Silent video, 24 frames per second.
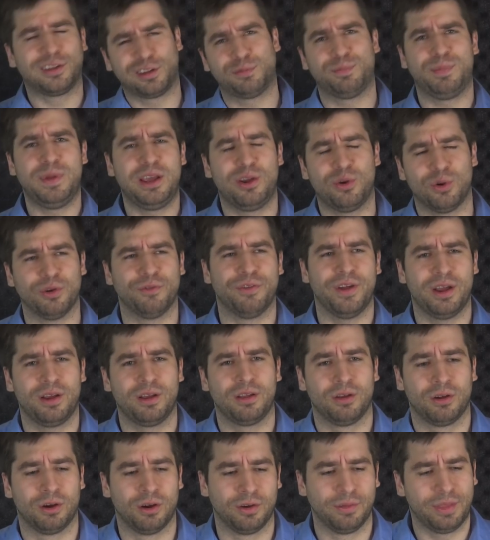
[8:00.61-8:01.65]

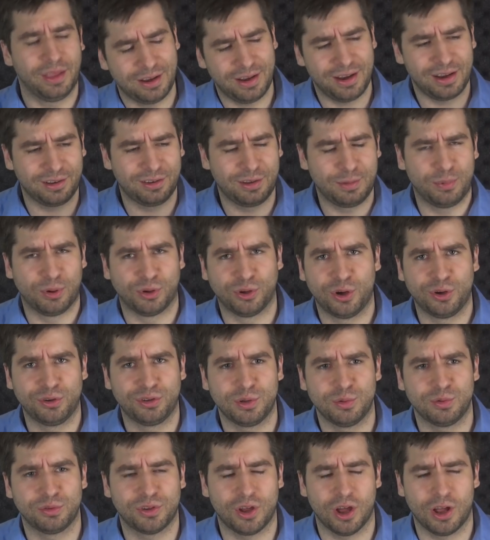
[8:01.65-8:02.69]
Nancy Pelosi
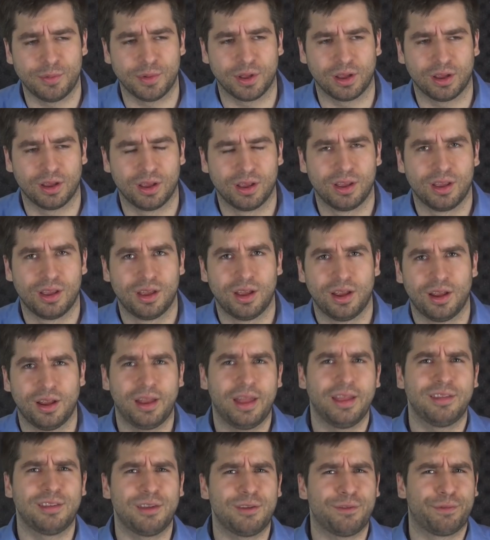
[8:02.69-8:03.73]
was coming,
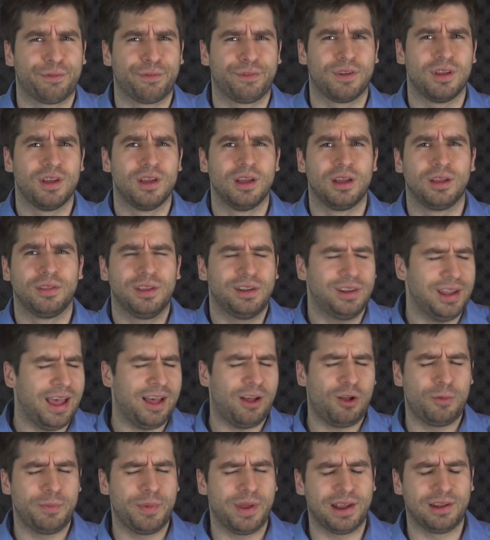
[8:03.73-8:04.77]
as if the
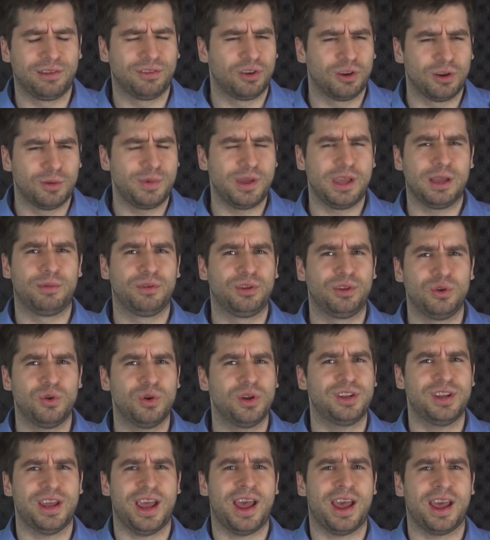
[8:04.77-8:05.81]
Taliban's going to be able to
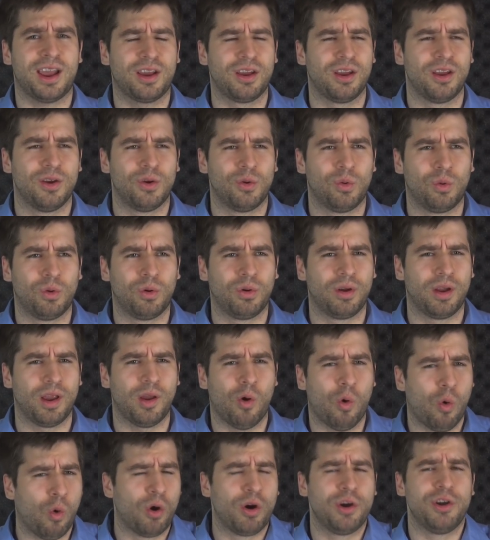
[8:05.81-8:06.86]
attack
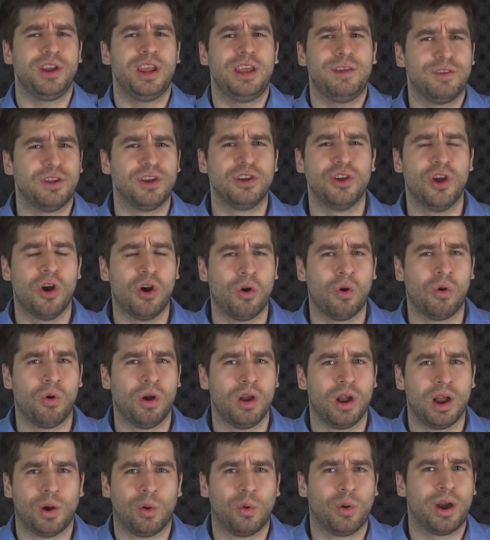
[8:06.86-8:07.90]
or even know
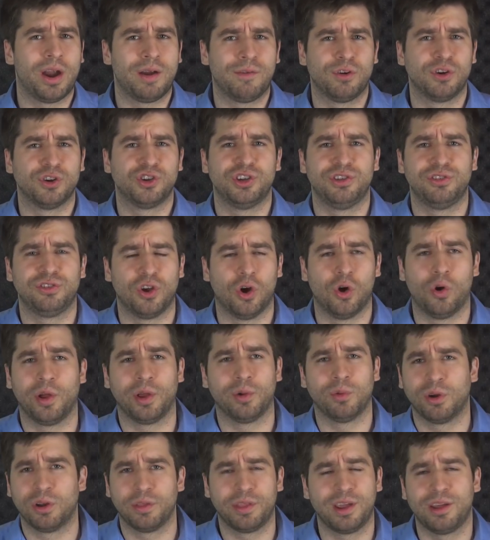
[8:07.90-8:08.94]
wherever she's going.
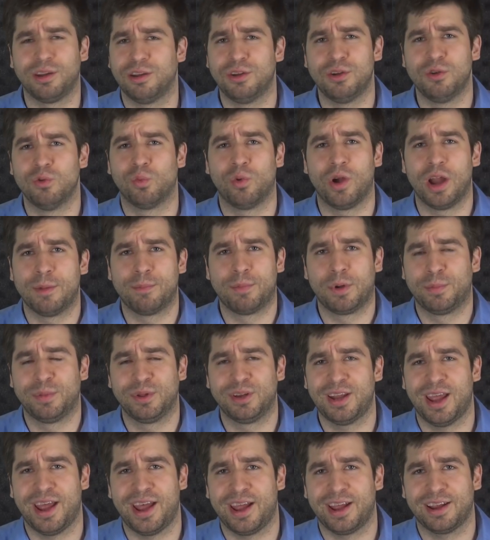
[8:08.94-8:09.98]
What are they going to do, ramp up
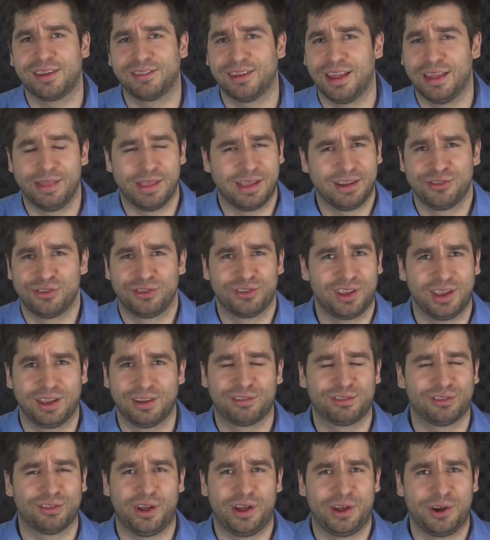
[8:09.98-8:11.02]
attacks and then just get
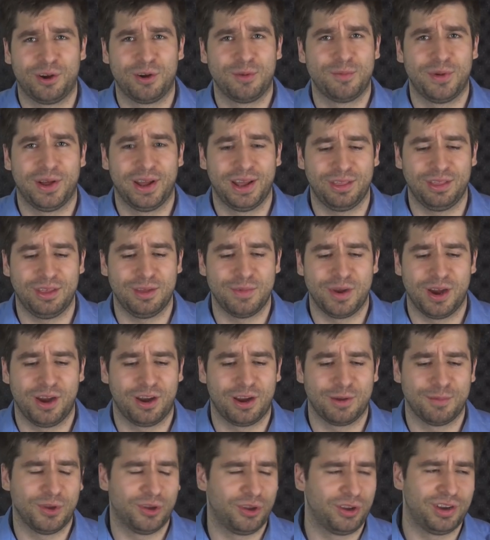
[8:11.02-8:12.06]
slaughtered by the
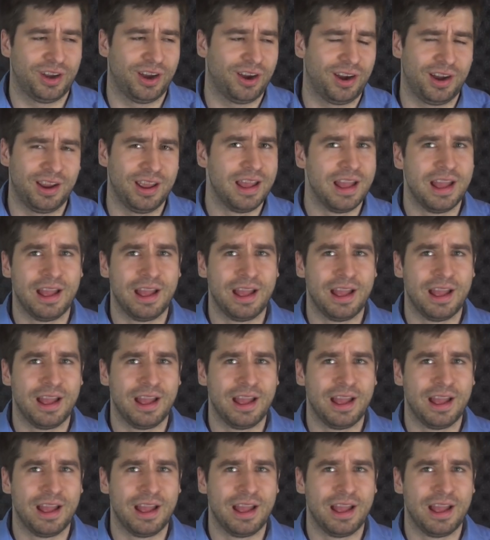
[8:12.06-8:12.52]
American military?